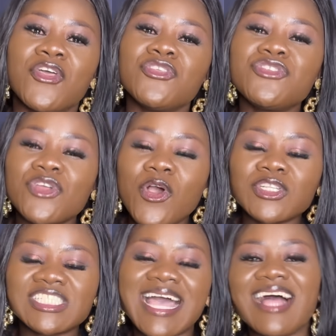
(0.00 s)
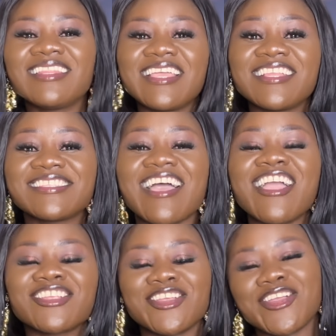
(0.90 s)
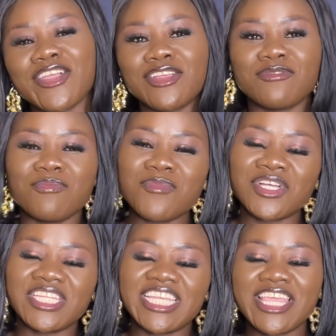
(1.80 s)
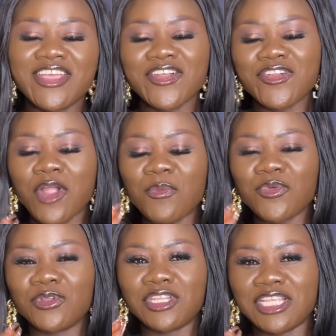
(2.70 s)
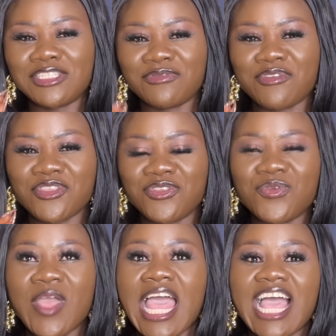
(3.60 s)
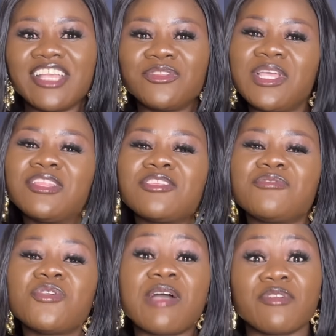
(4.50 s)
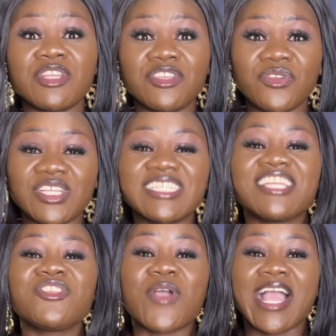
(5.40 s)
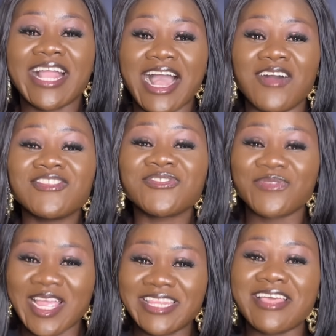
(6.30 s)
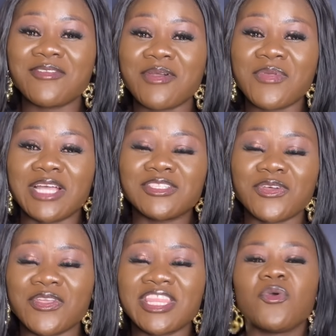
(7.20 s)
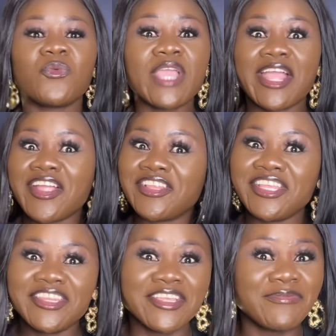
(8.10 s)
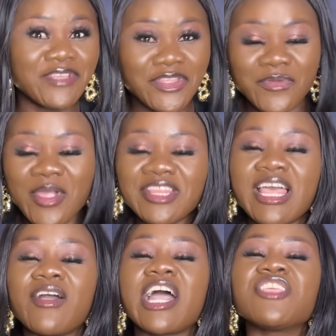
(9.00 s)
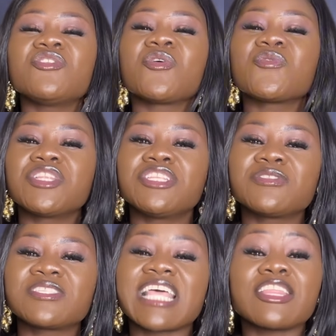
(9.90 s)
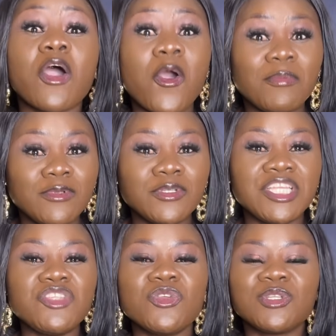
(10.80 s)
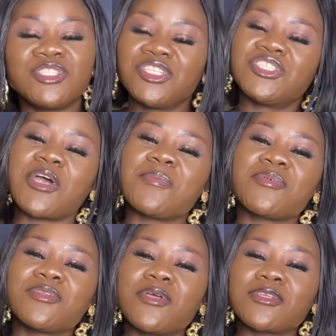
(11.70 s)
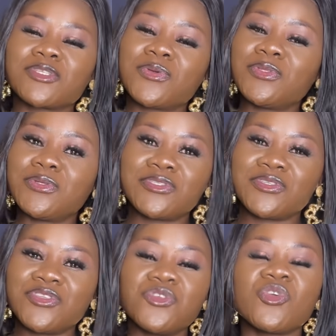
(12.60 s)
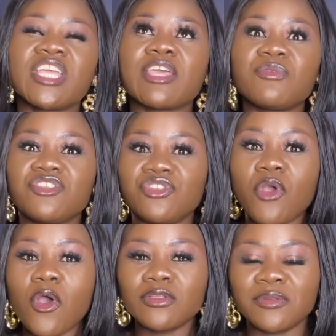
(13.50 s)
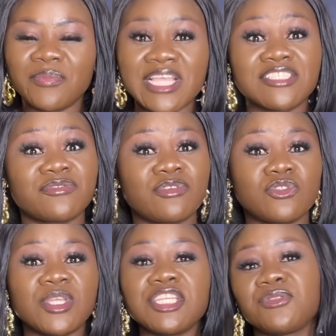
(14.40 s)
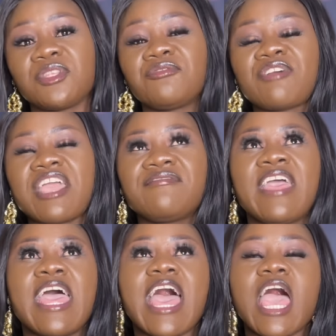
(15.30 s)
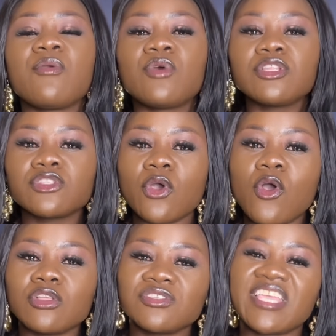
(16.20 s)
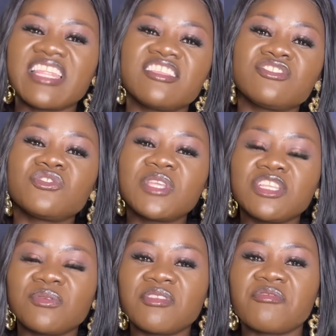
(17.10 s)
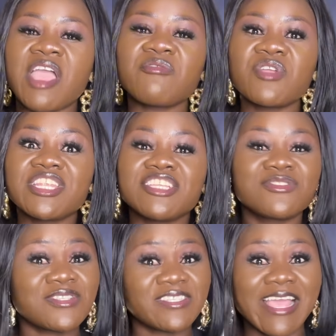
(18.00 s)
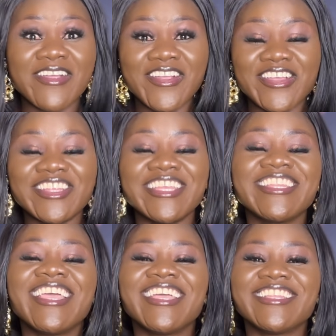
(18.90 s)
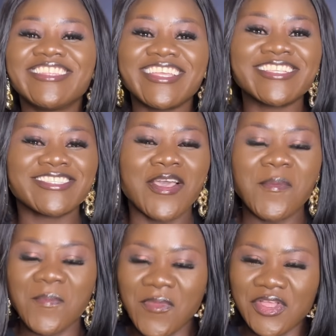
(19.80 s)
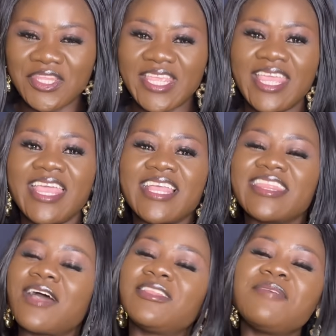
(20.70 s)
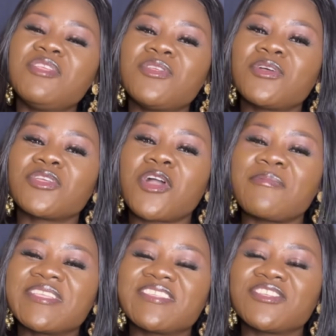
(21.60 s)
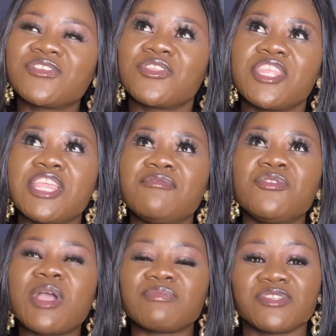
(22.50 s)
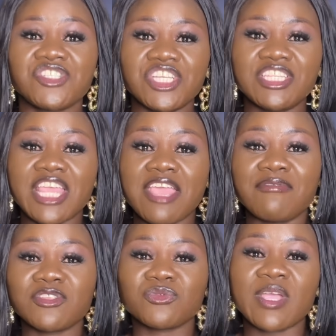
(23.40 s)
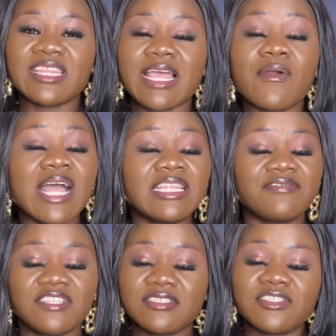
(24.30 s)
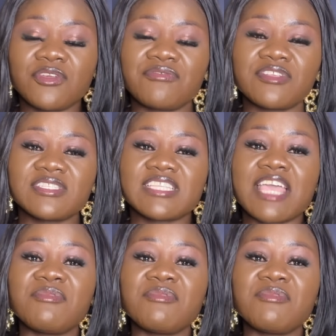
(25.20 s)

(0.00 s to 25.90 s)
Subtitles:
your talent and earn money. Gumroad is for you. I know a lot of you have already created your account right now that we are talking. We are ending the video right now and you're ready to start uploading your digital products. Kudos to you, and I wish you all the best for 2025. I want us all to get into 2025 ready to start earning this money. Now let me know in the comment section if you appreciate the efforts right now, and if this is your first time